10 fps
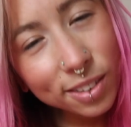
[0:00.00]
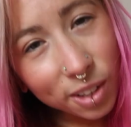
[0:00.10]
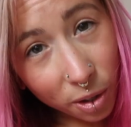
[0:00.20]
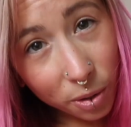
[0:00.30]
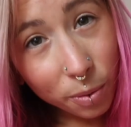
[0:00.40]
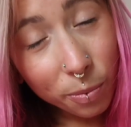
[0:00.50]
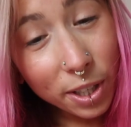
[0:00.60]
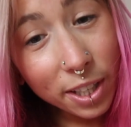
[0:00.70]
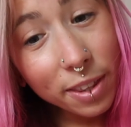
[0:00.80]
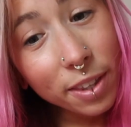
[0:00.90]
So
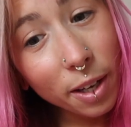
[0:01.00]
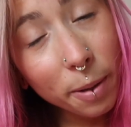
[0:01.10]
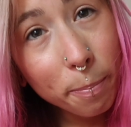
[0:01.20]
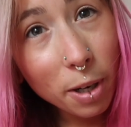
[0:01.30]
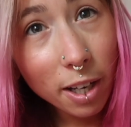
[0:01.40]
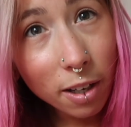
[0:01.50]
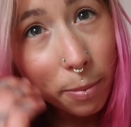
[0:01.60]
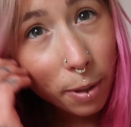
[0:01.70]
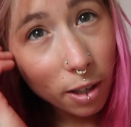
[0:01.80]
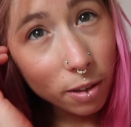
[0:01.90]
with my
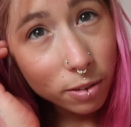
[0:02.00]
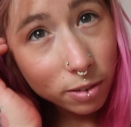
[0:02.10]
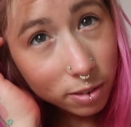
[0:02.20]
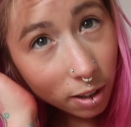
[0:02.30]
eyebrows,